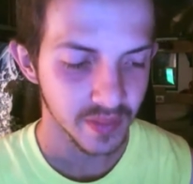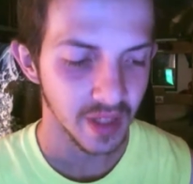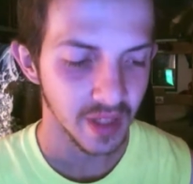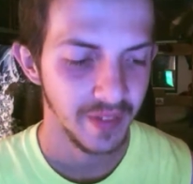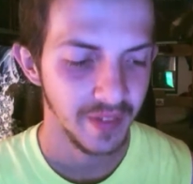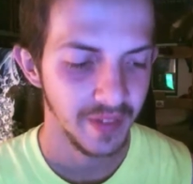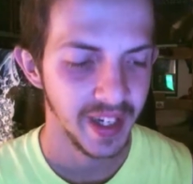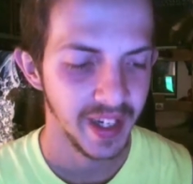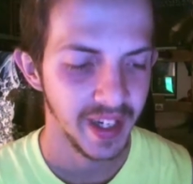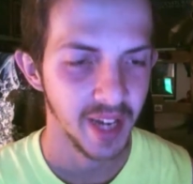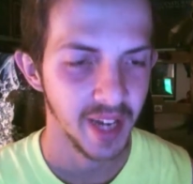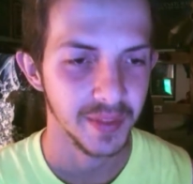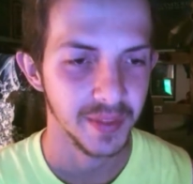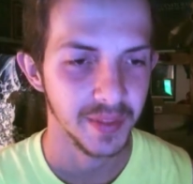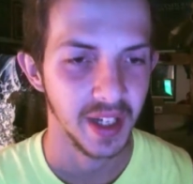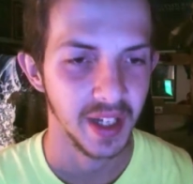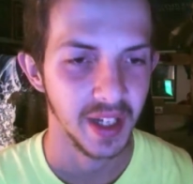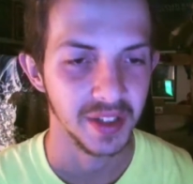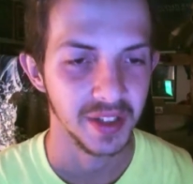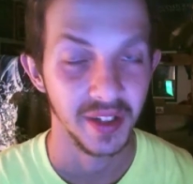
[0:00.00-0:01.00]
Van Damme's
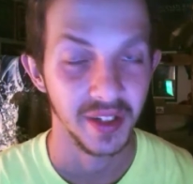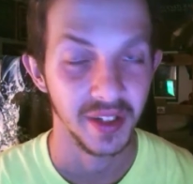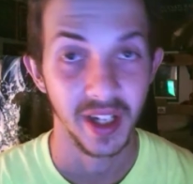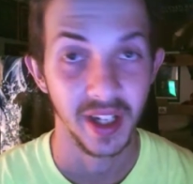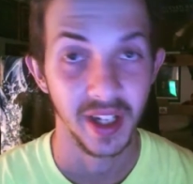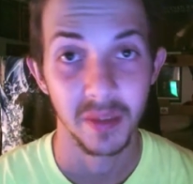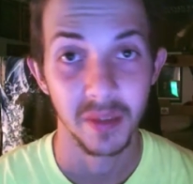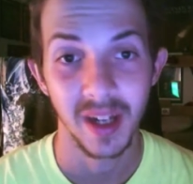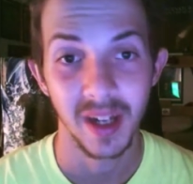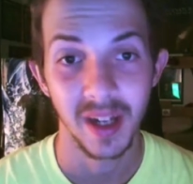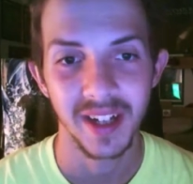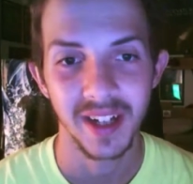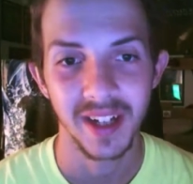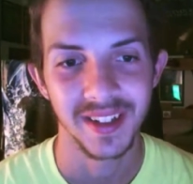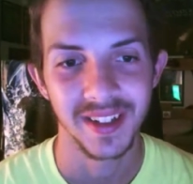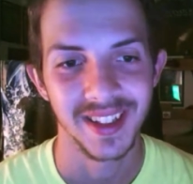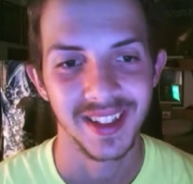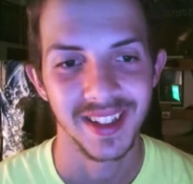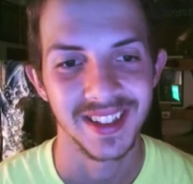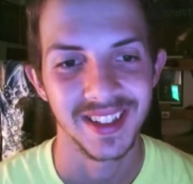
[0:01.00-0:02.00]
actually blind
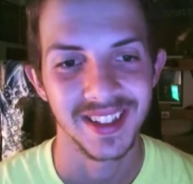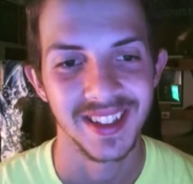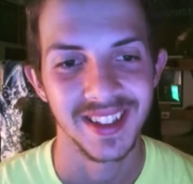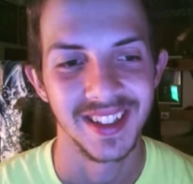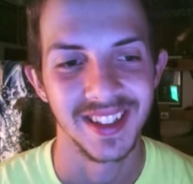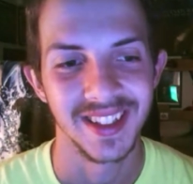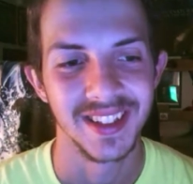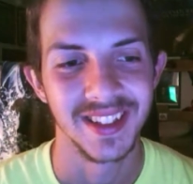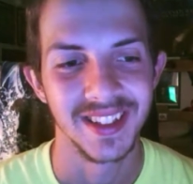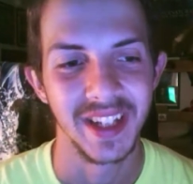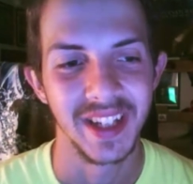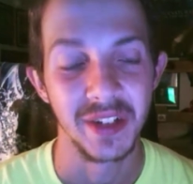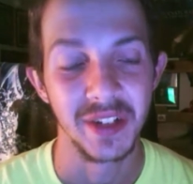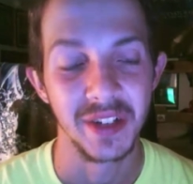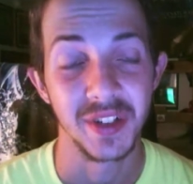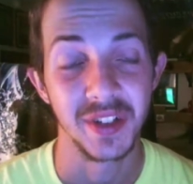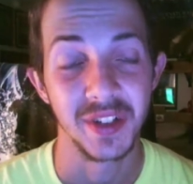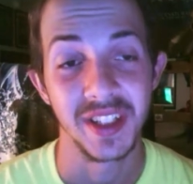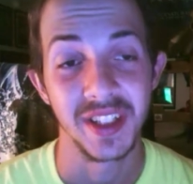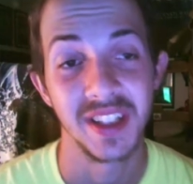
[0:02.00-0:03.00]
in this, and, you know,
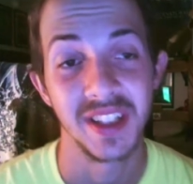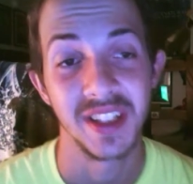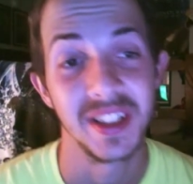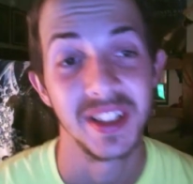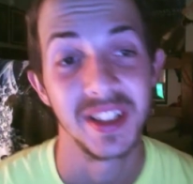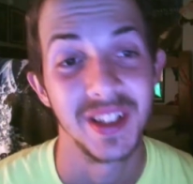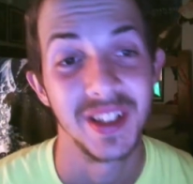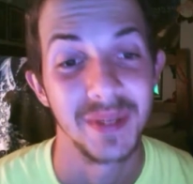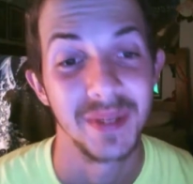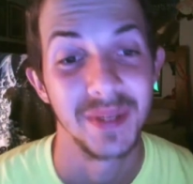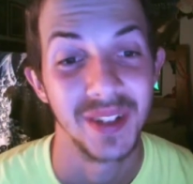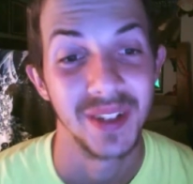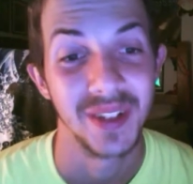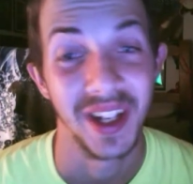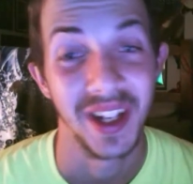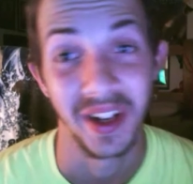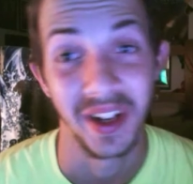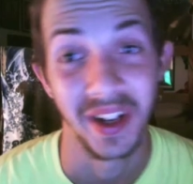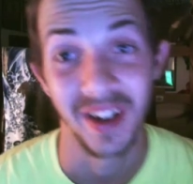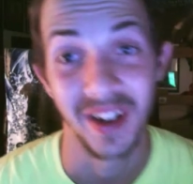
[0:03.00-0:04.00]
so they turn him into
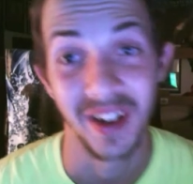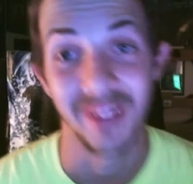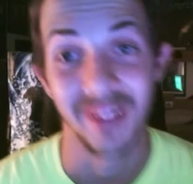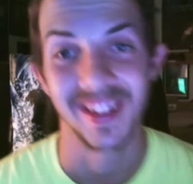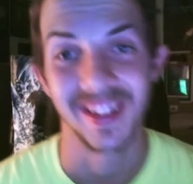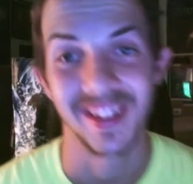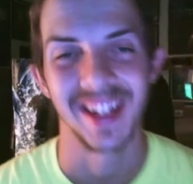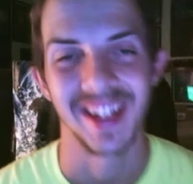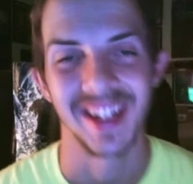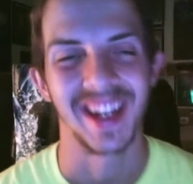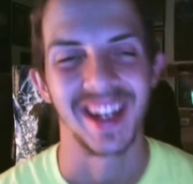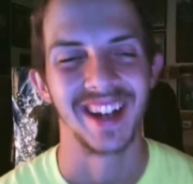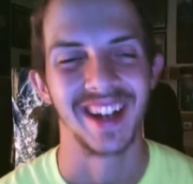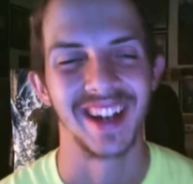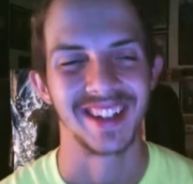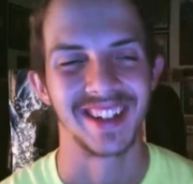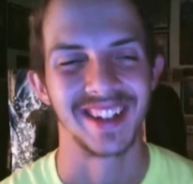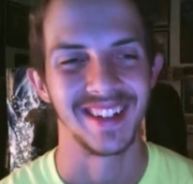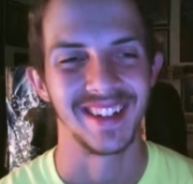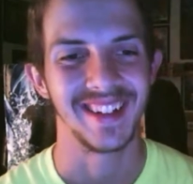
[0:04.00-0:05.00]
like a Daredevil kind of
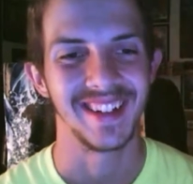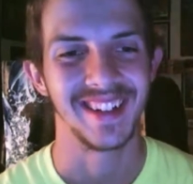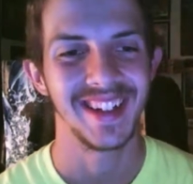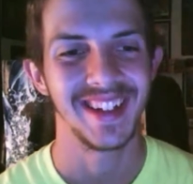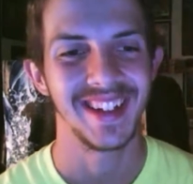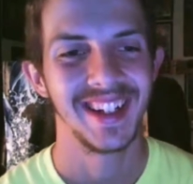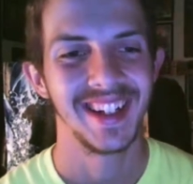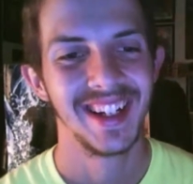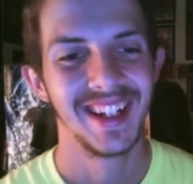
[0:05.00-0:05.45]
character, right?